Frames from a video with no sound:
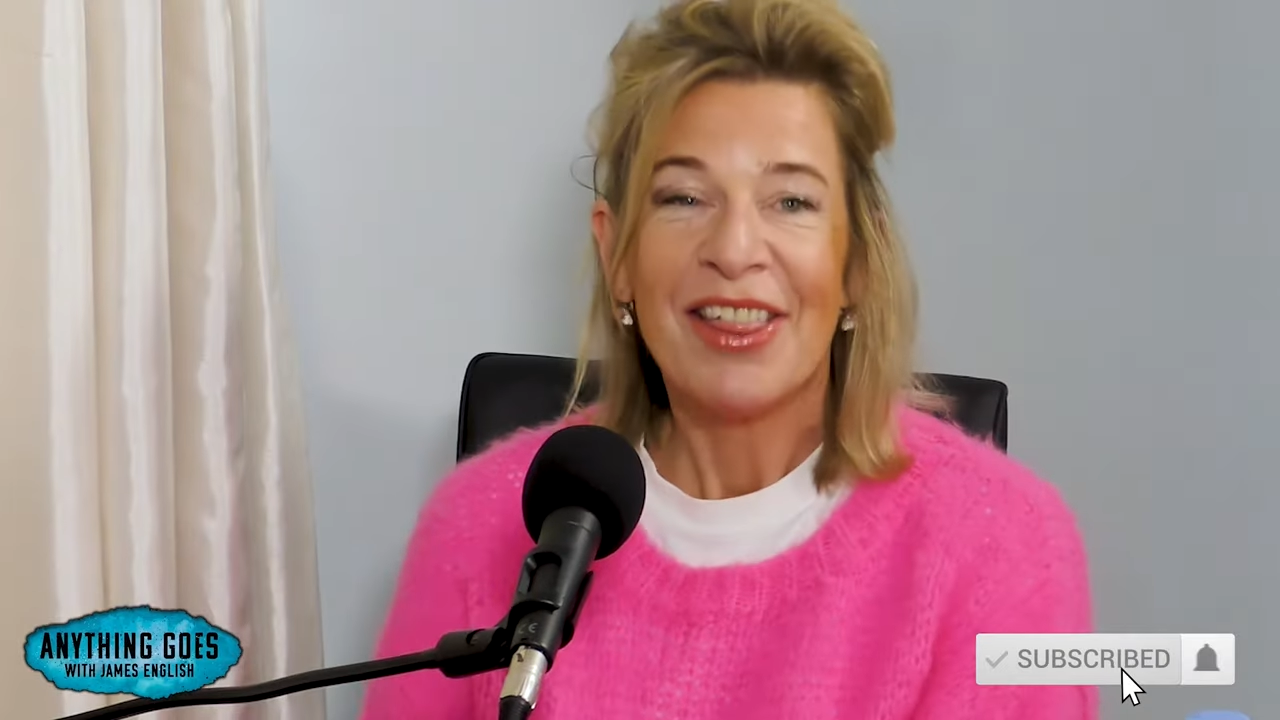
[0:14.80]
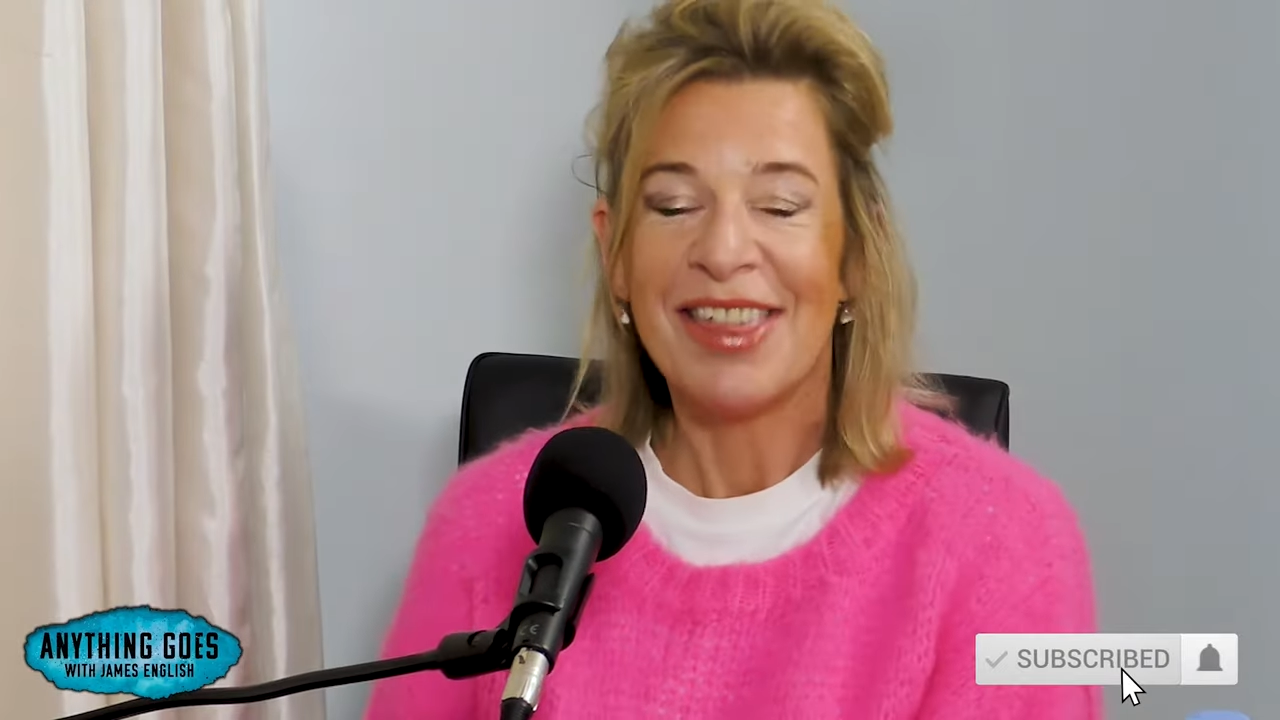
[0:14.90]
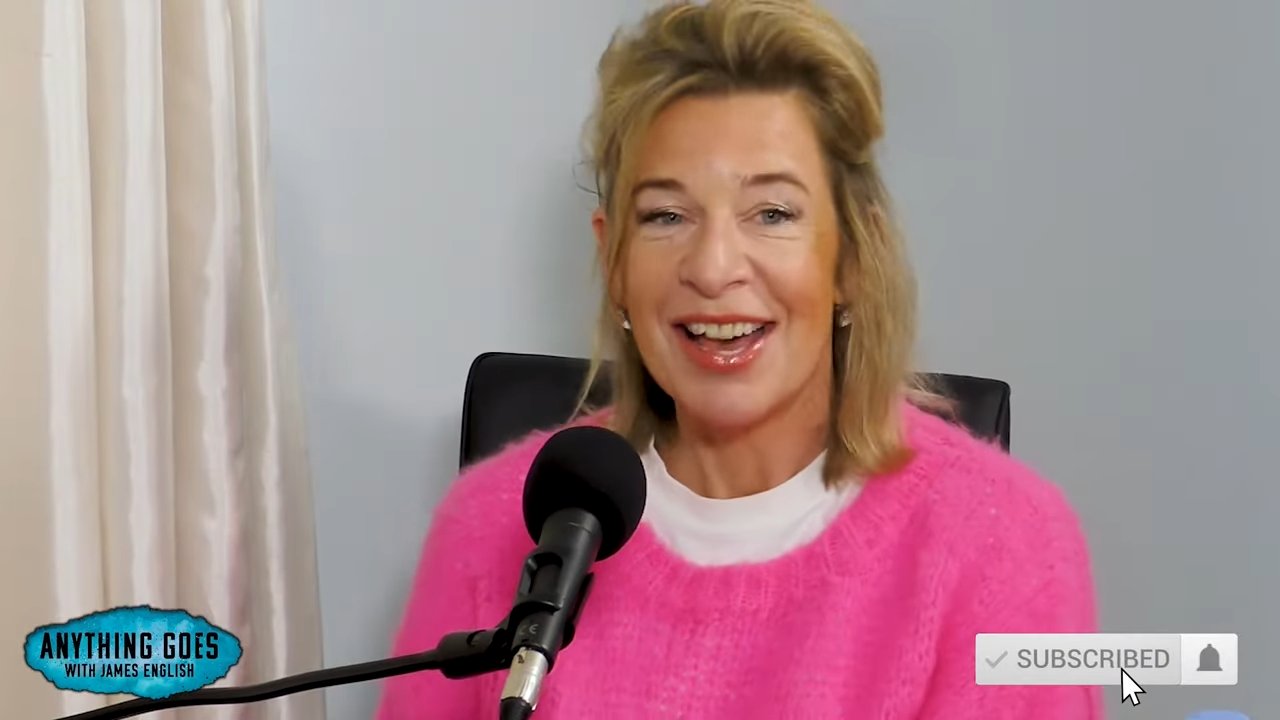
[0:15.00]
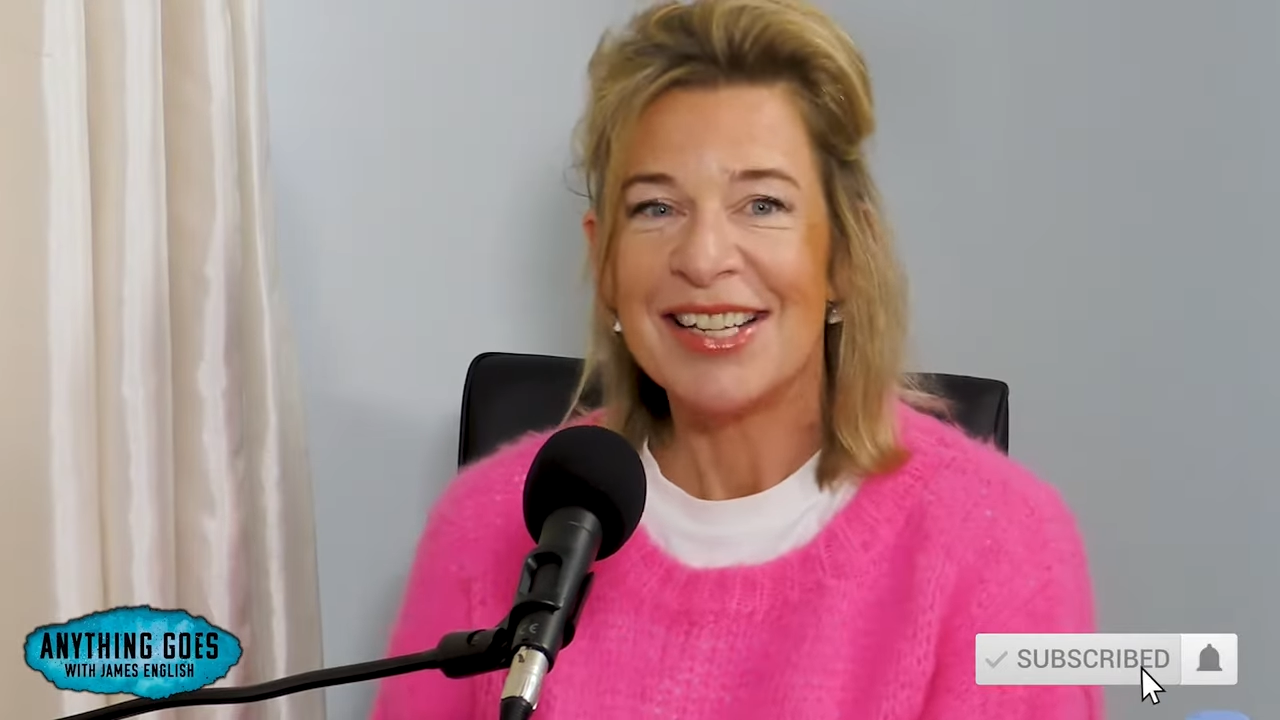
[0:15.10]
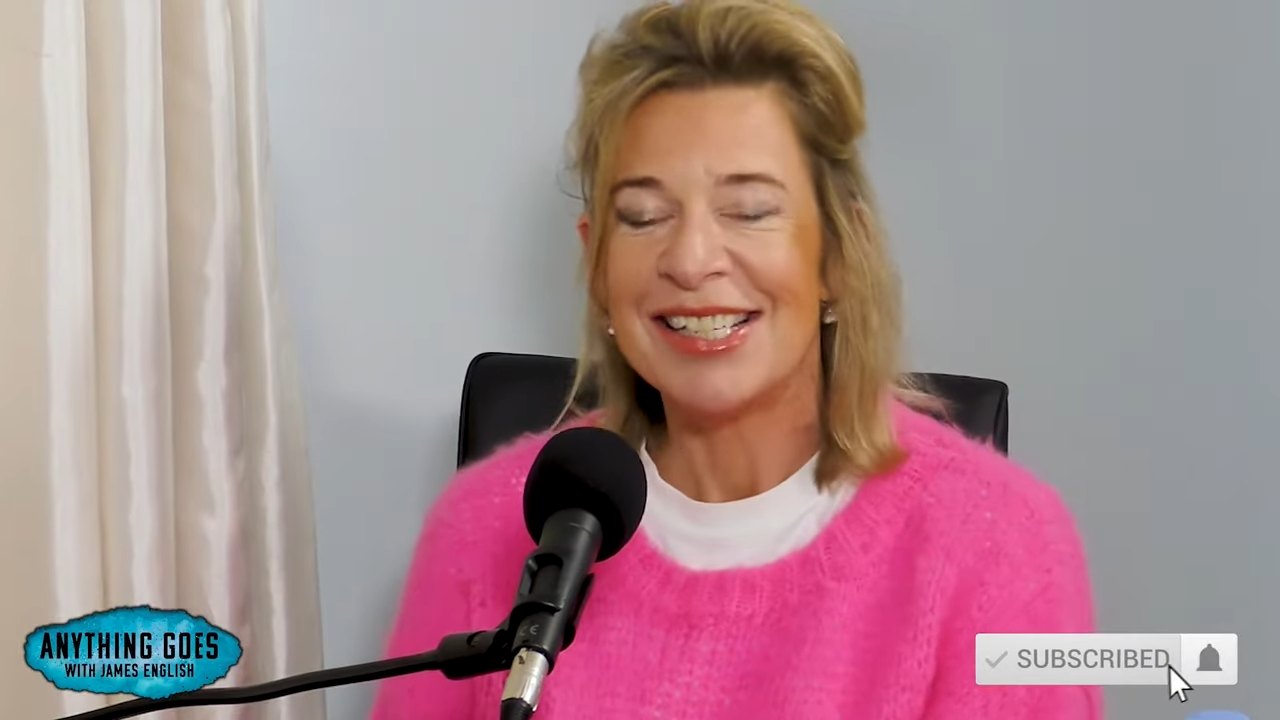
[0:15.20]

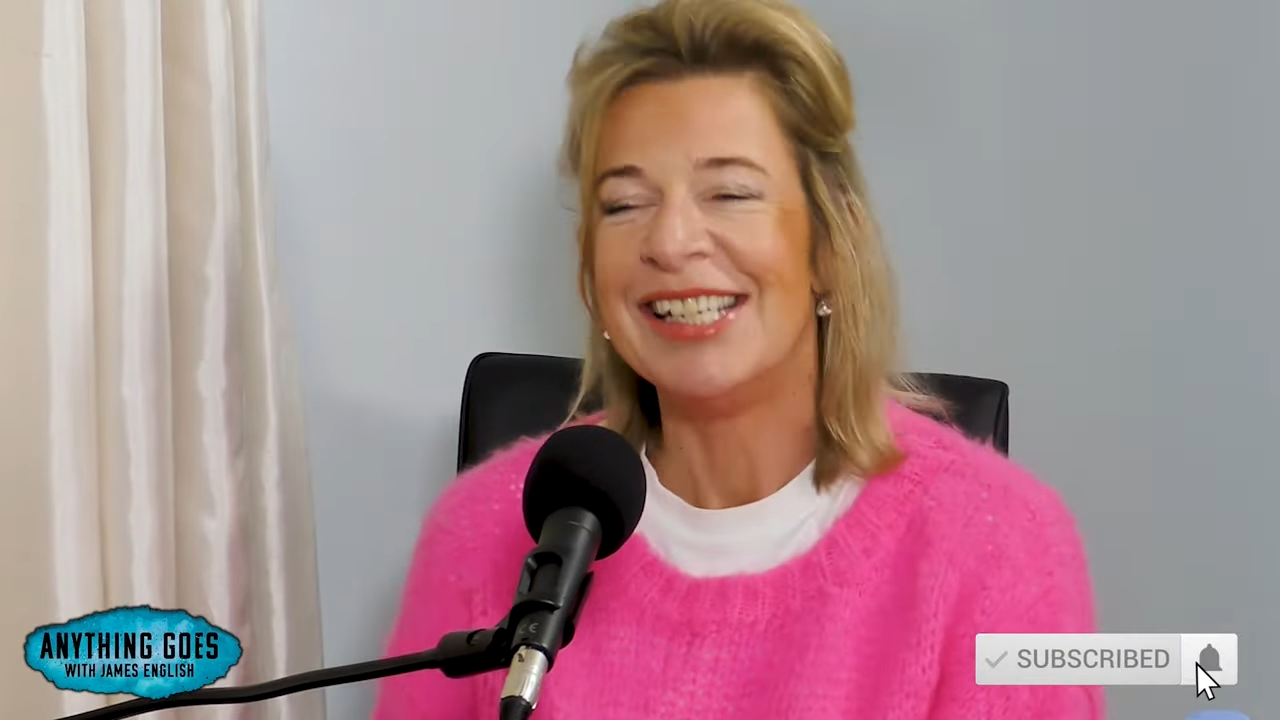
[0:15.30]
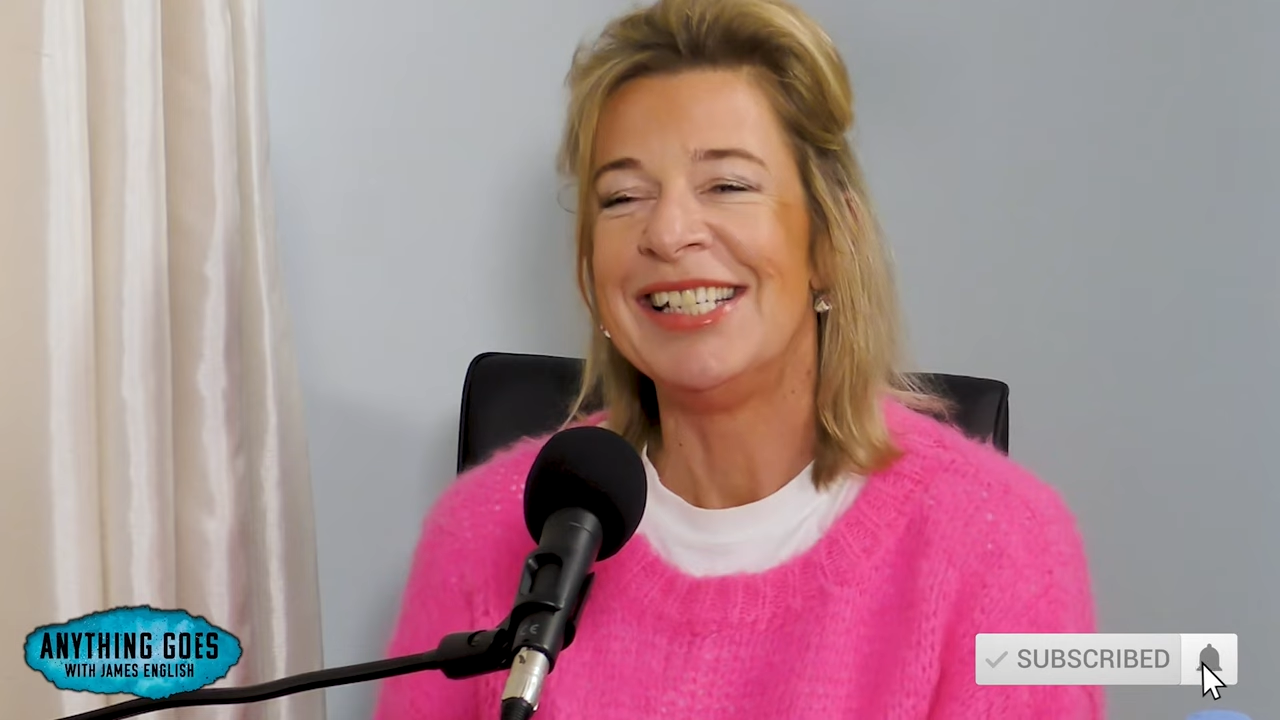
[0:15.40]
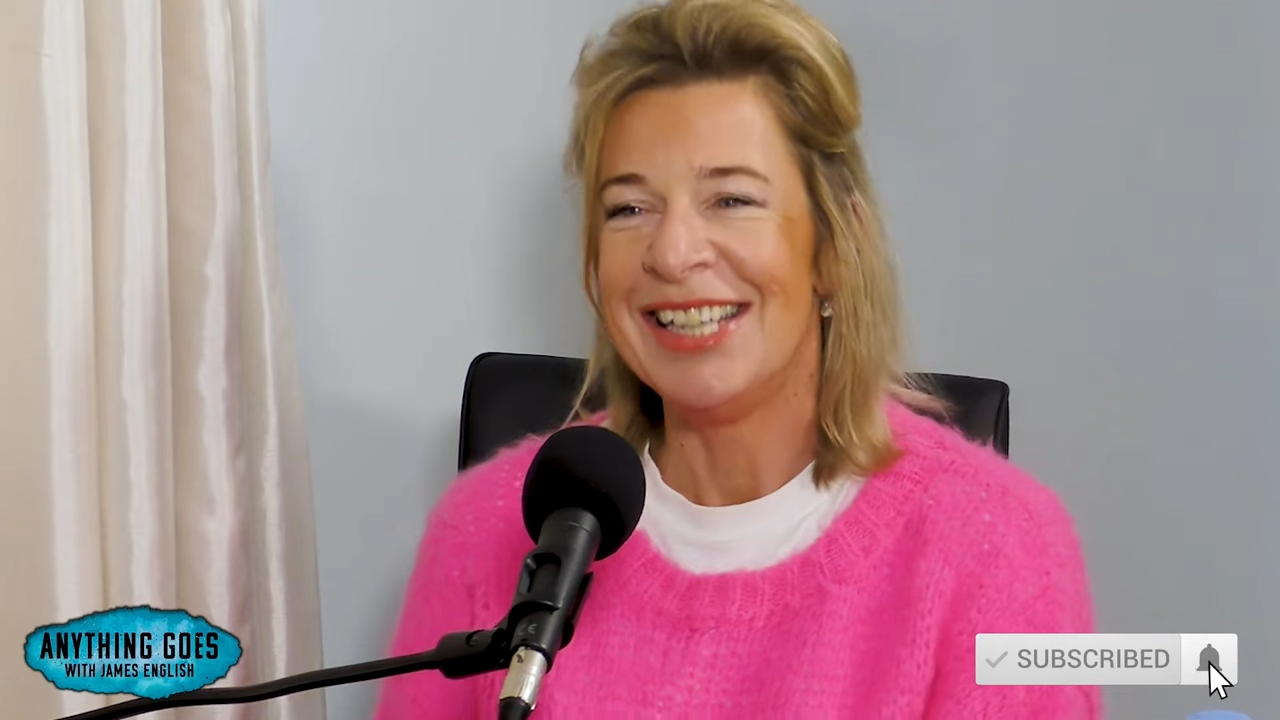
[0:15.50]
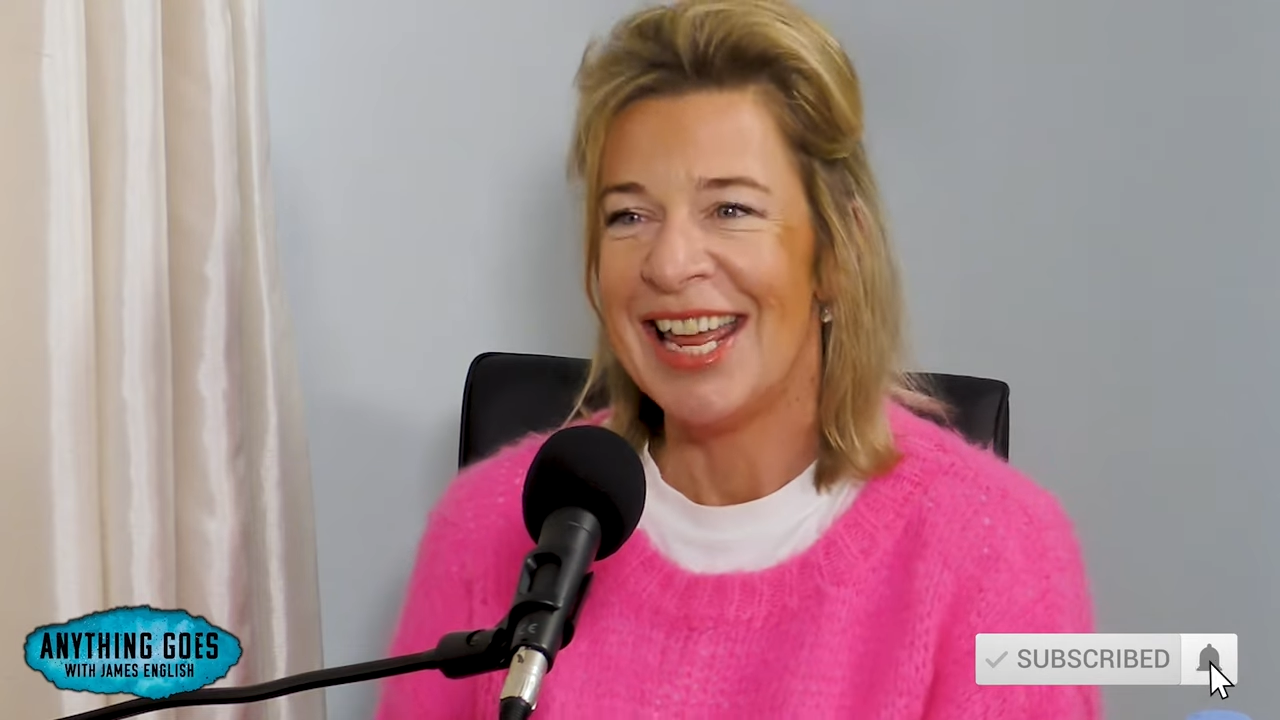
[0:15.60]
Thirteen